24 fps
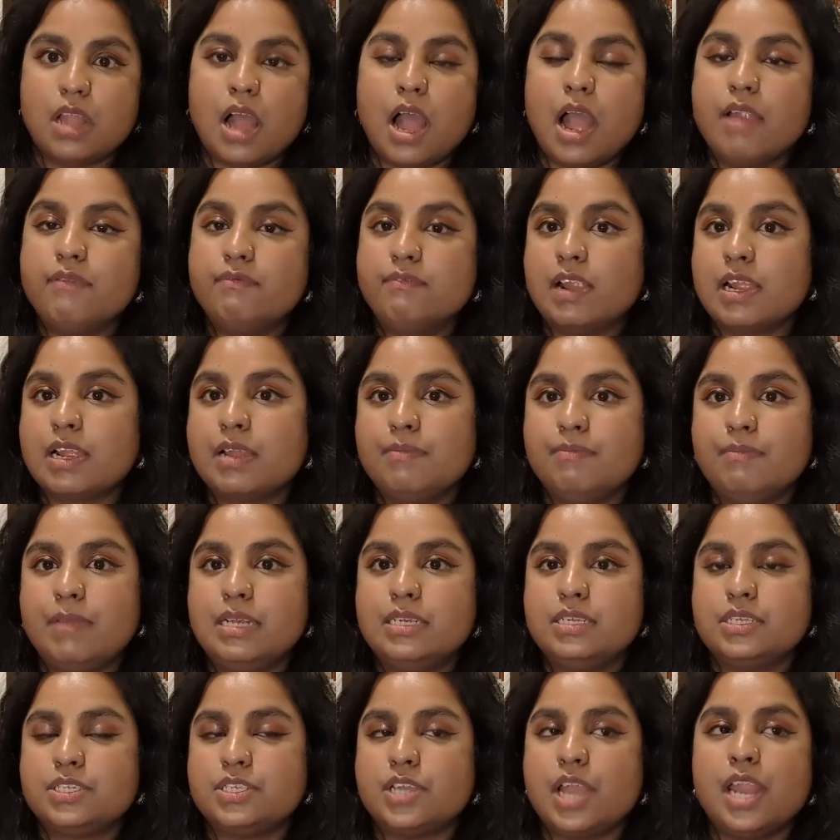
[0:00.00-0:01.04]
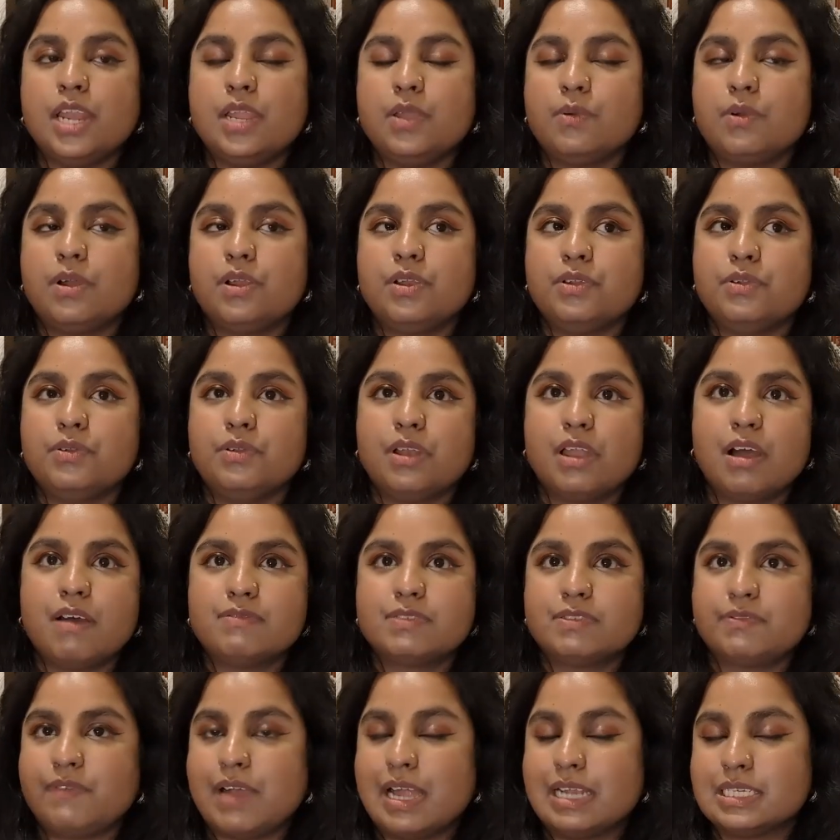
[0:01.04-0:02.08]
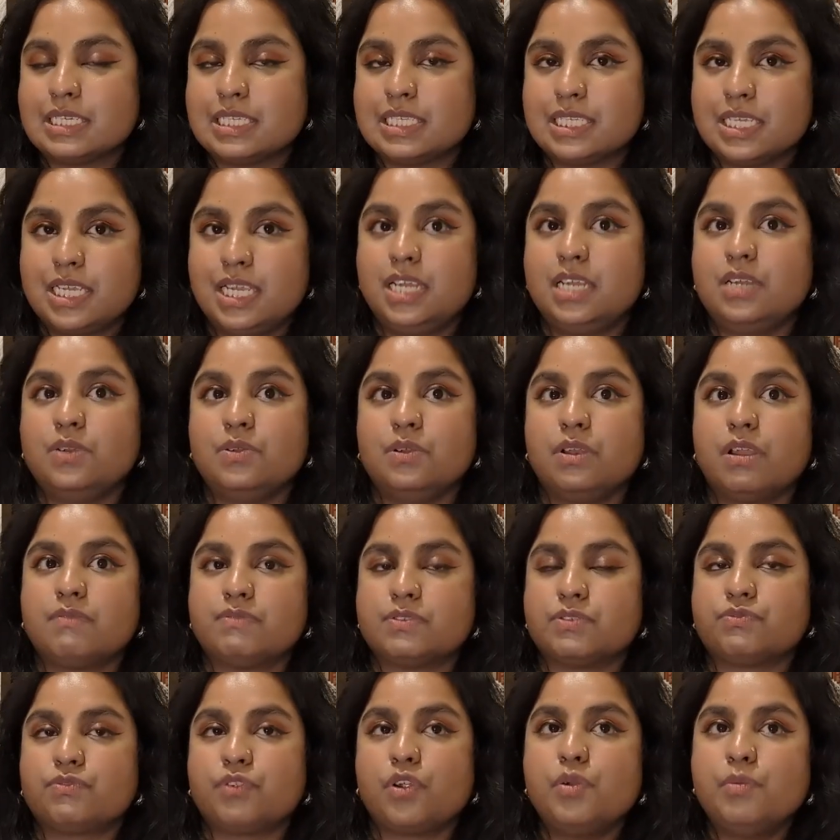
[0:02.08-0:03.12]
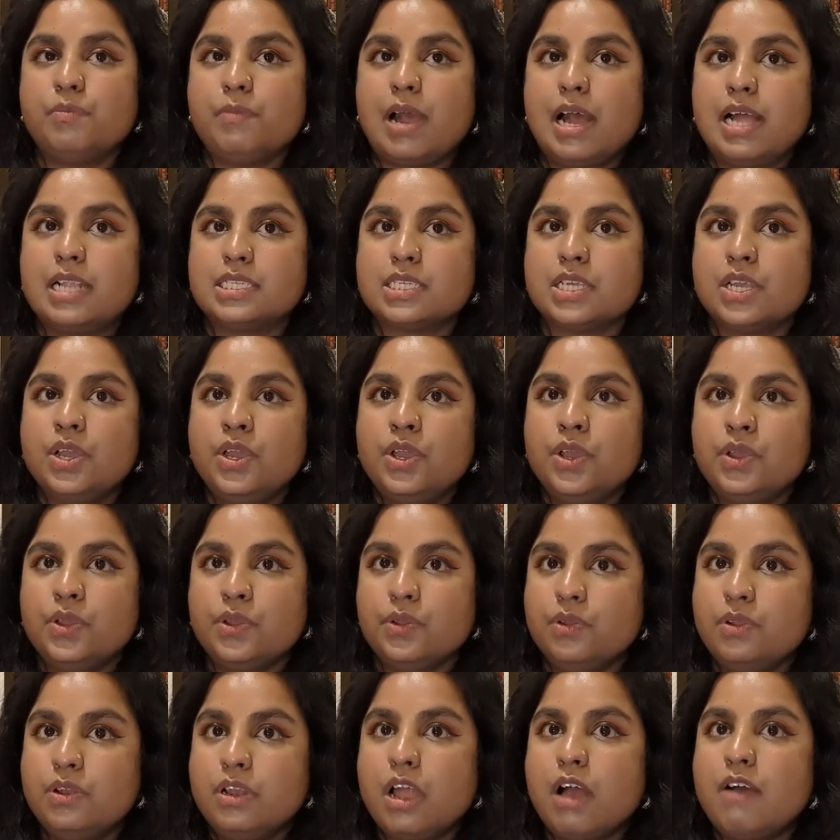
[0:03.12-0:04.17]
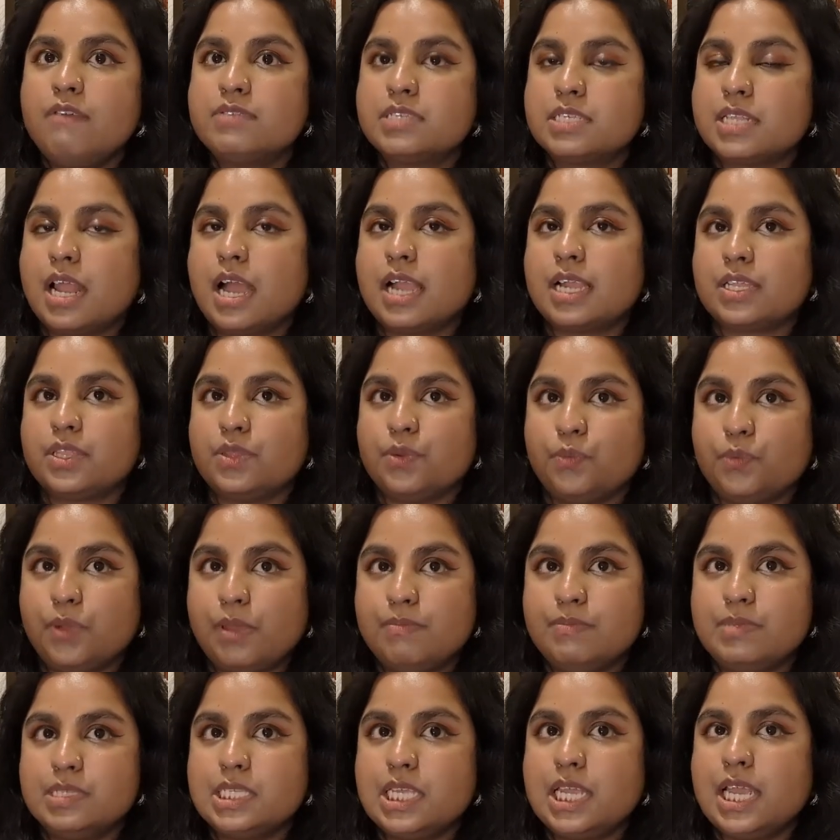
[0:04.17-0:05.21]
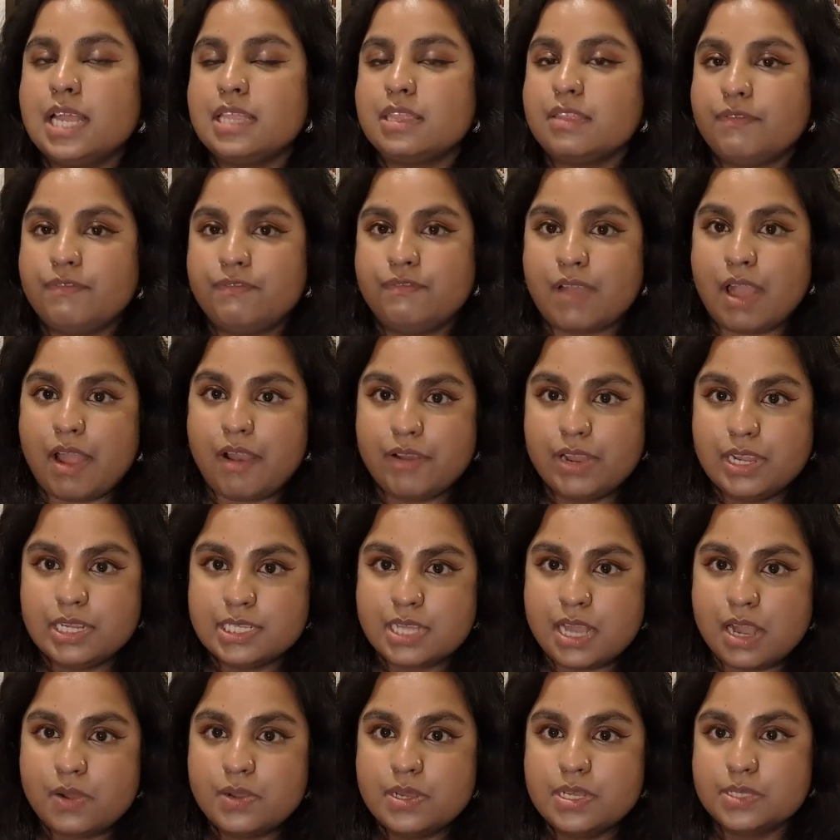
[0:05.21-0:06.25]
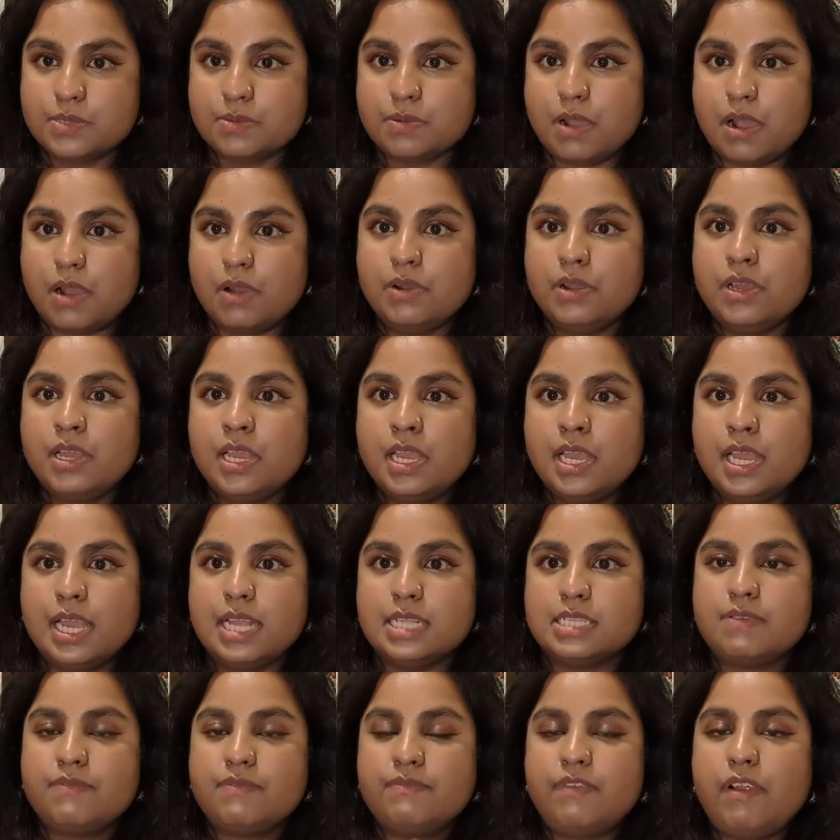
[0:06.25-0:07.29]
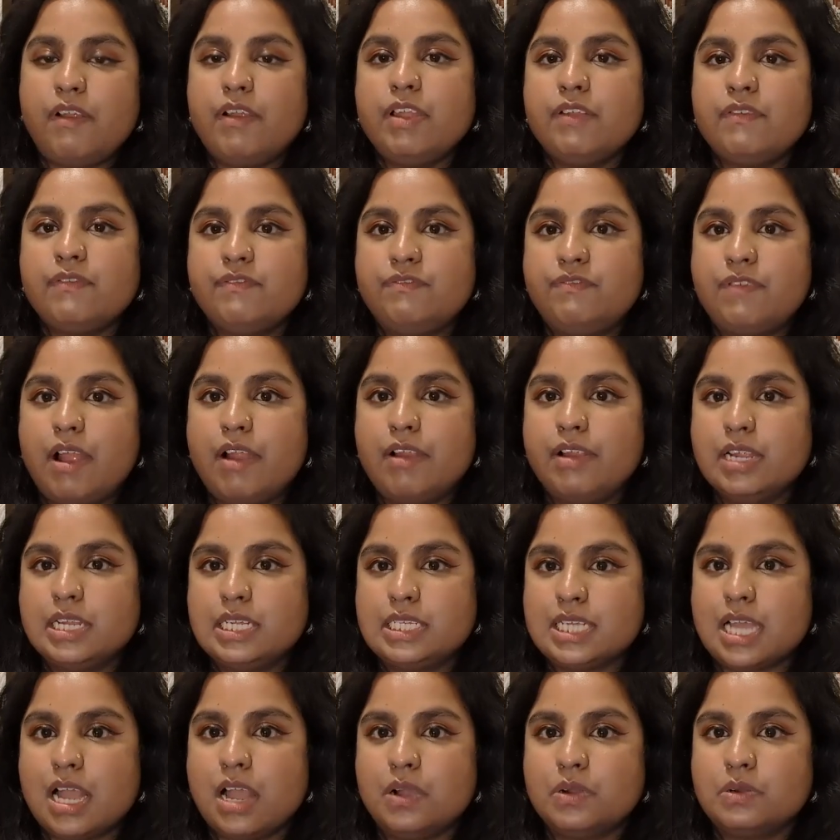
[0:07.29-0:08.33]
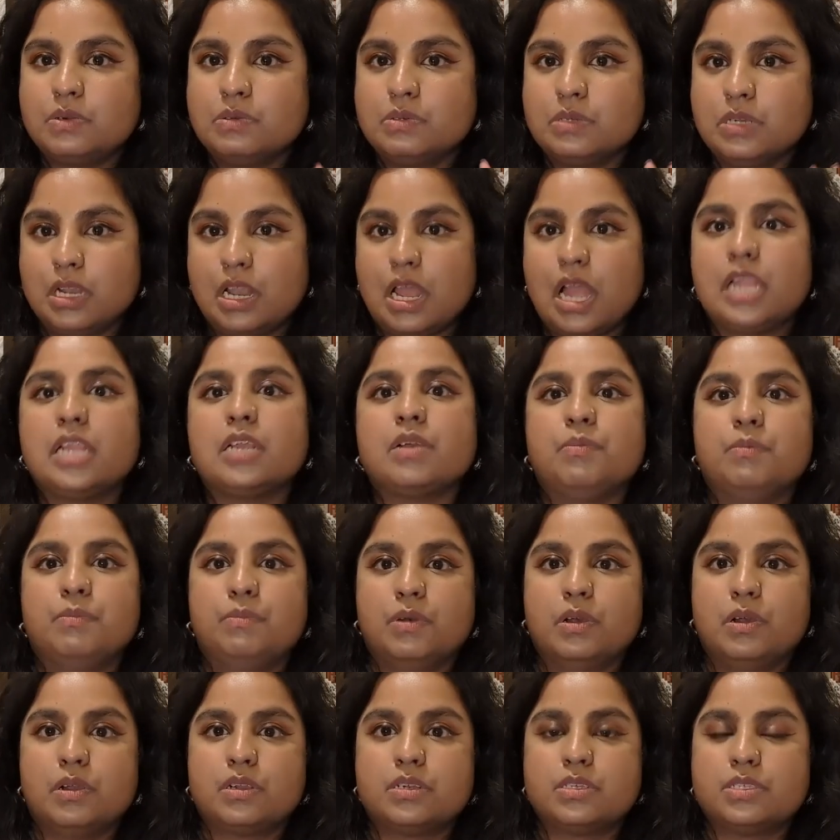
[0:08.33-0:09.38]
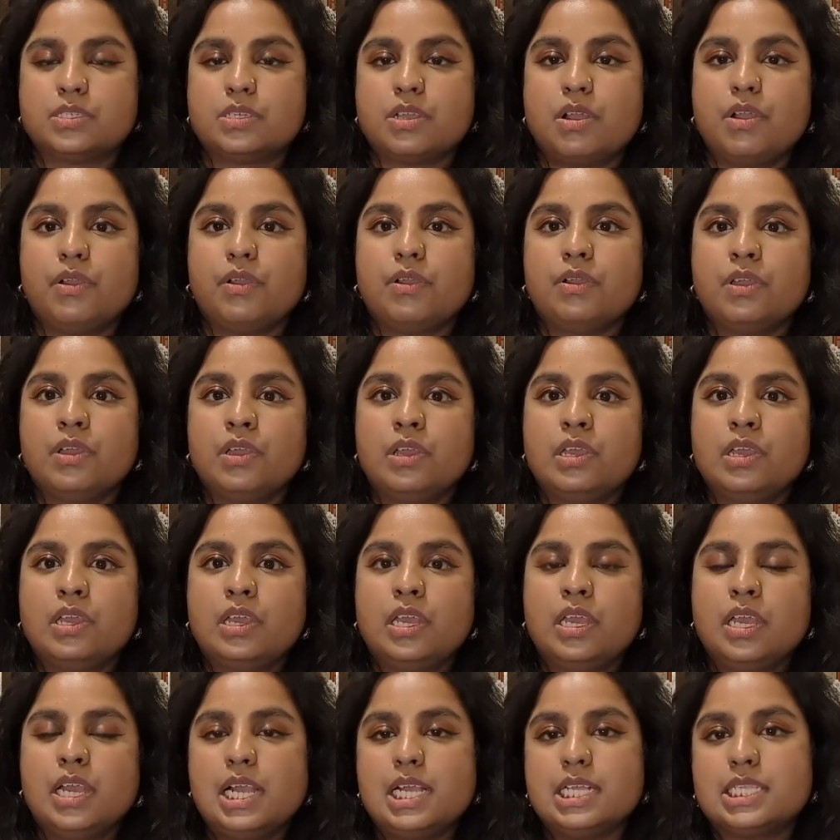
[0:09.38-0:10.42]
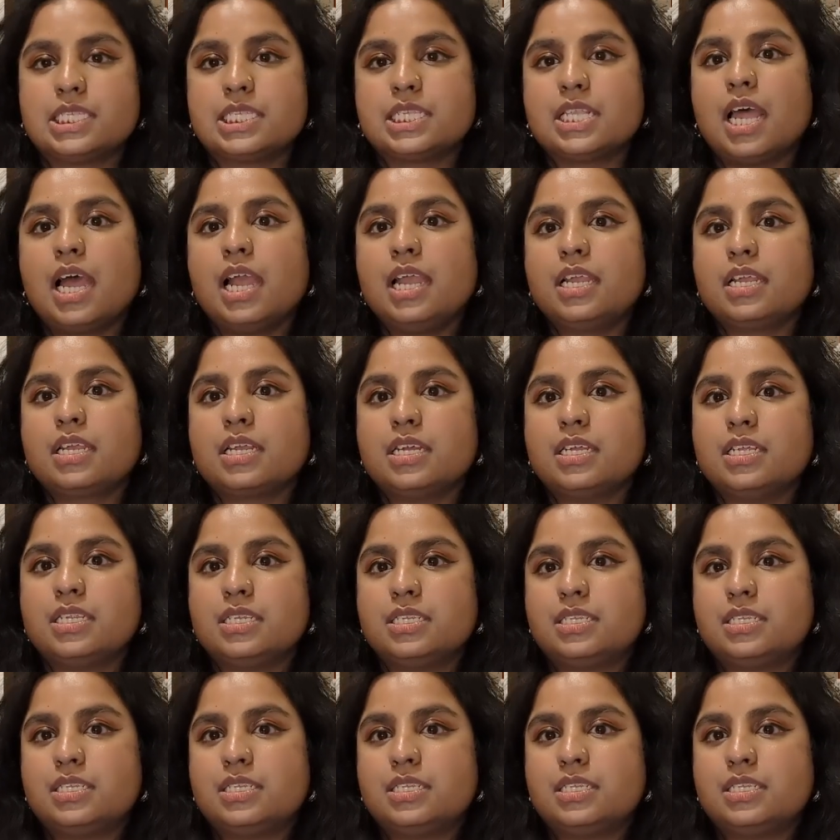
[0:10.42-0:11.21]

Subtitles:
I recommend it to anyone who loves fantasy, who loves romance, who loves like the whimsy and the fairy tale as well. It's a very fairy tale like book. So it's like